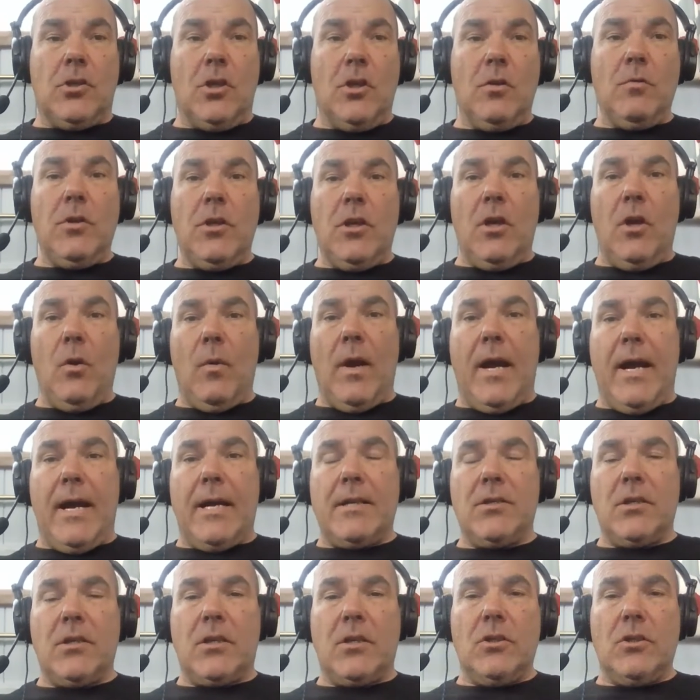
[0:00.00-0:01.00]
you
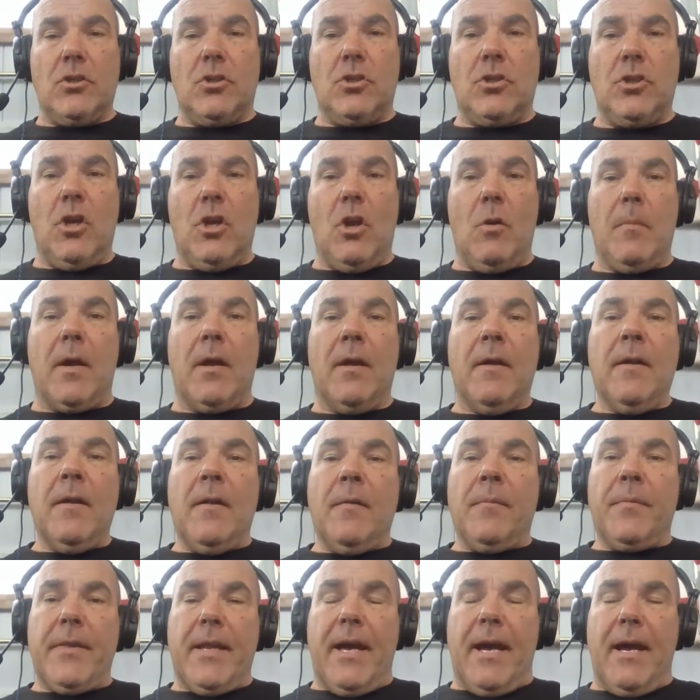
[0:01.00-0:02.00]
as a consumer.
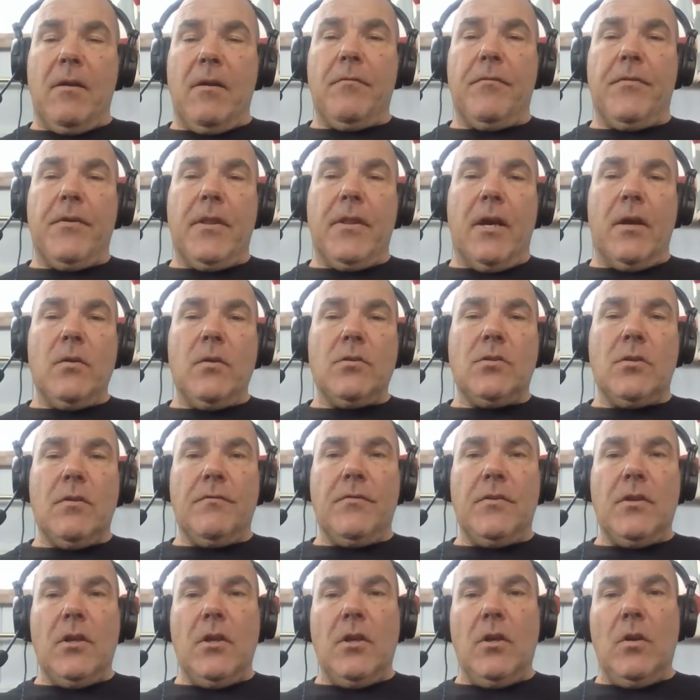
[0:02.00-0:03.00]
Now, for those
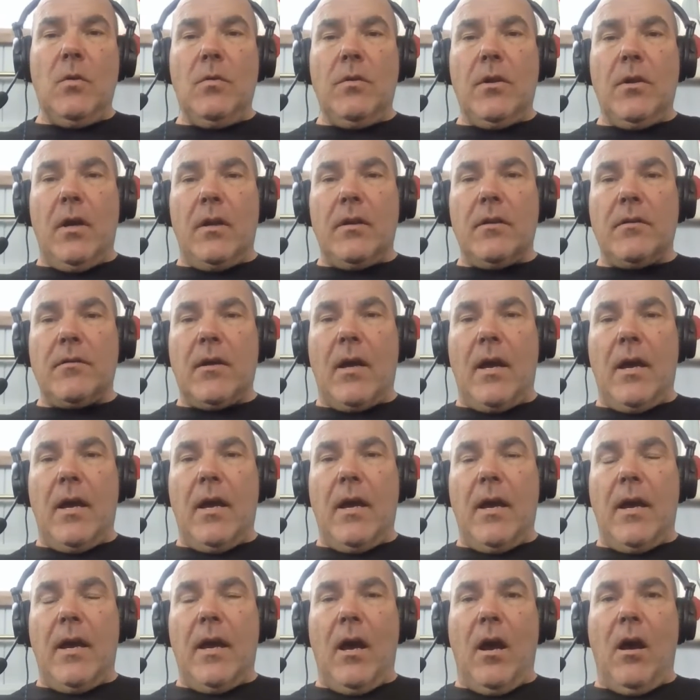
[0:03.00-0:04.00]
of you that
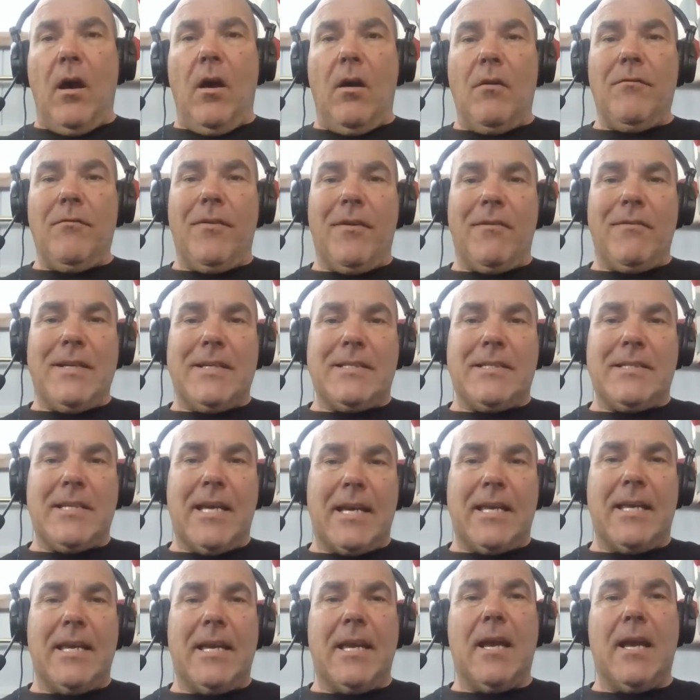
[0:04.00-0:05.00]
aren't very
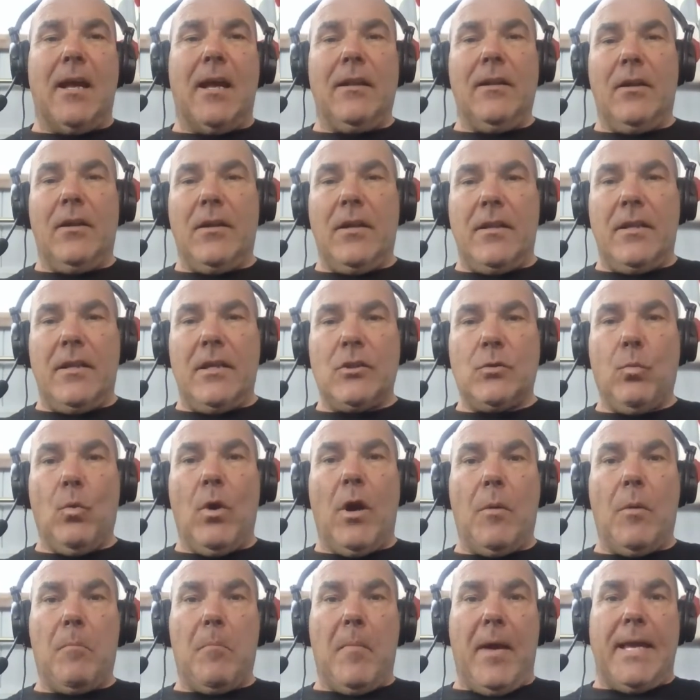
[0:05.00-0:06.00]
techie, a lot of this
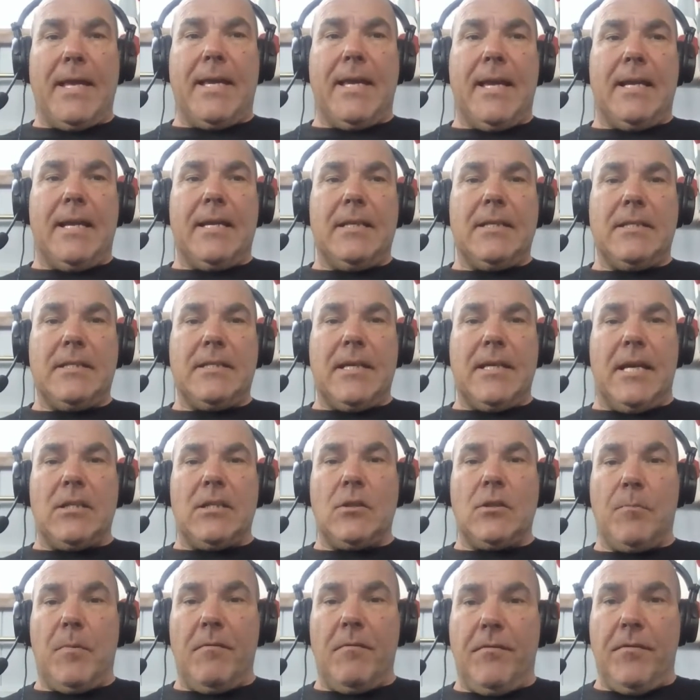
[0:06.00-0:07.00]
won't make any
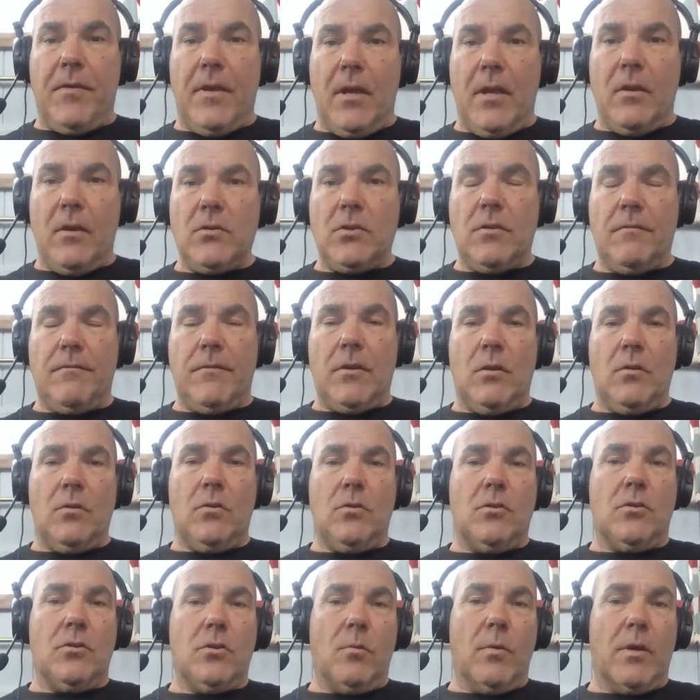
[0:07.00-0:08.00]
sense. But for those of you
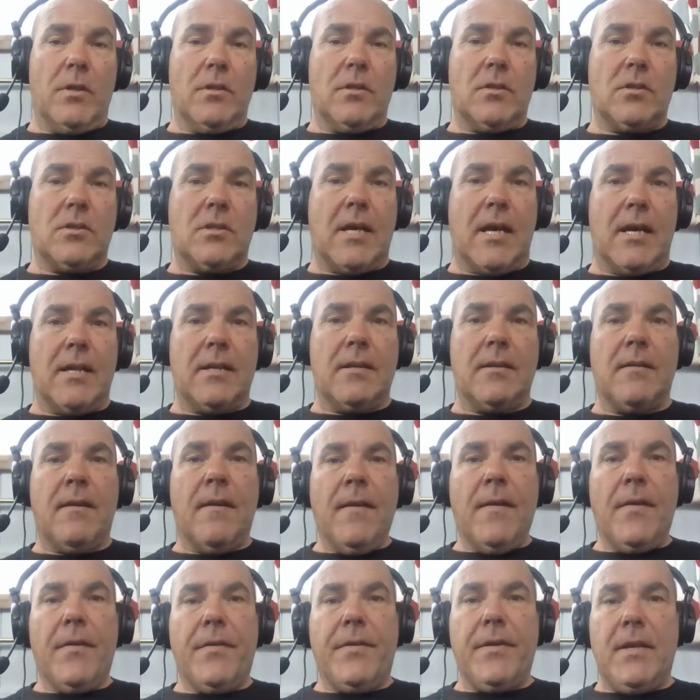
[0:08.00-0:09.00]
who do understand
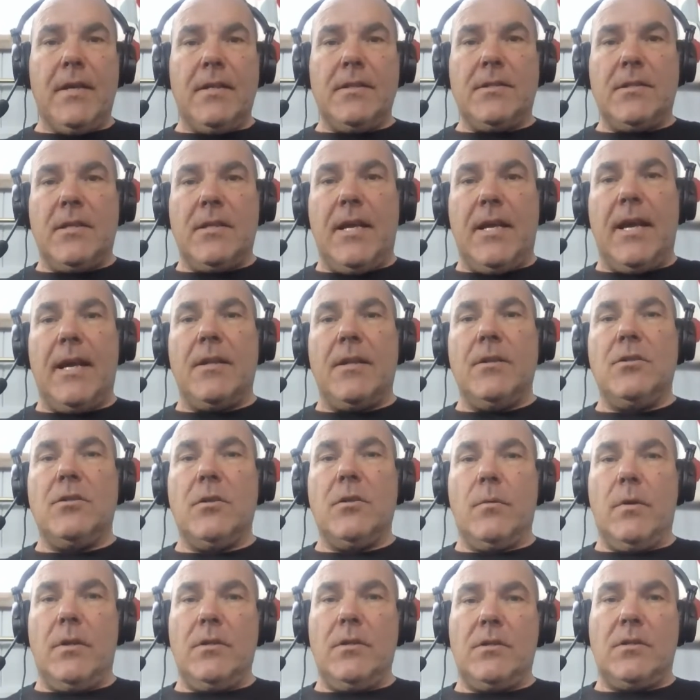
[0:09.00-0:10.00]
the internet and
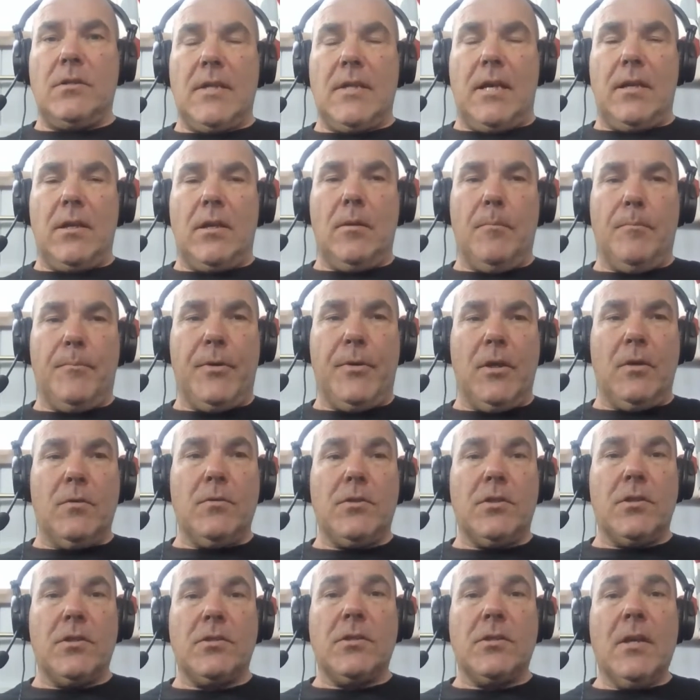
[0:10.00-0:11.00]
do understand
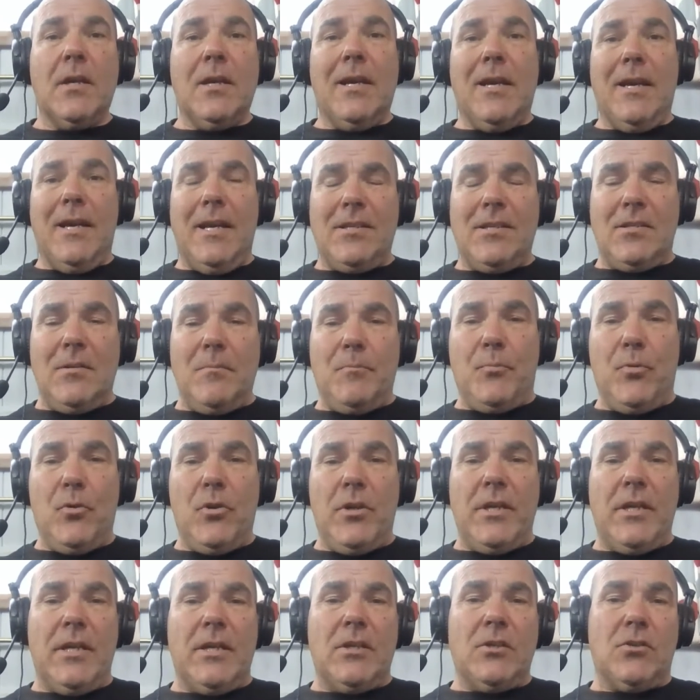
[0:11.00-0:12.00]
computers, it's some
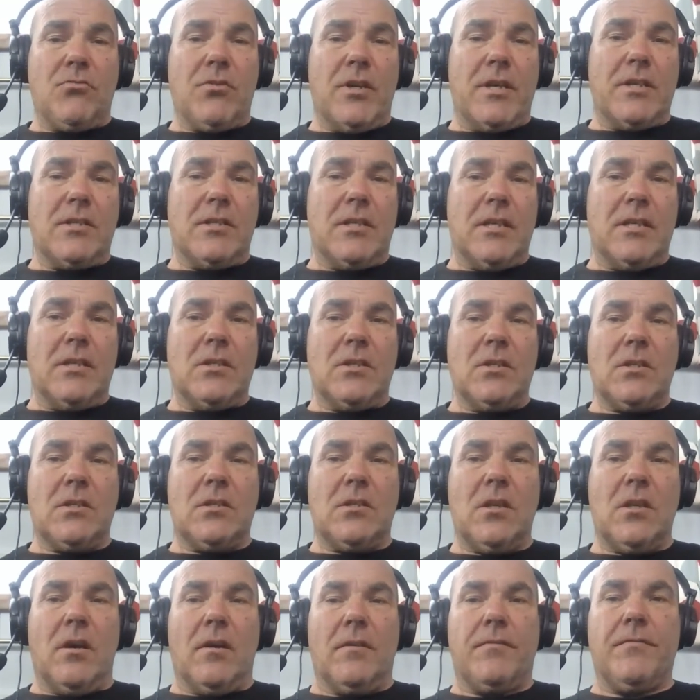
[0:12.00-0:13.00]
pretty interesting
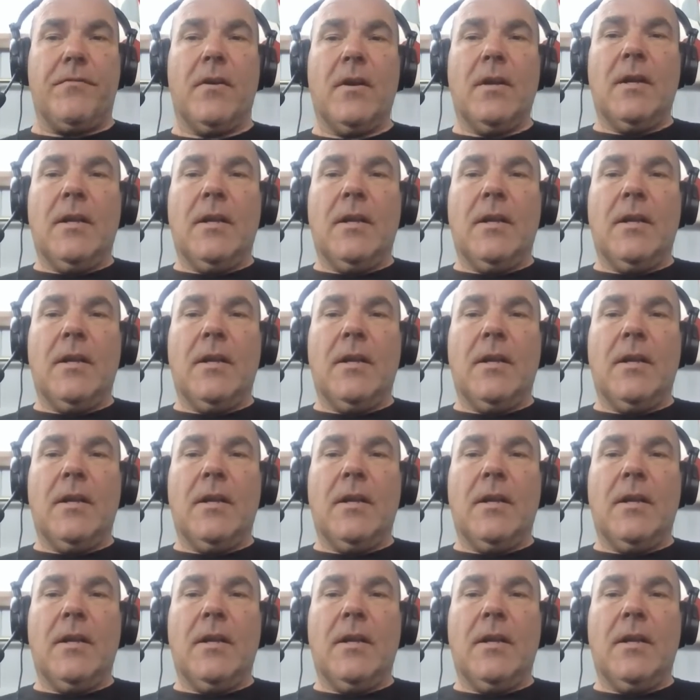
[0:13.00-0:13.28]
stuff.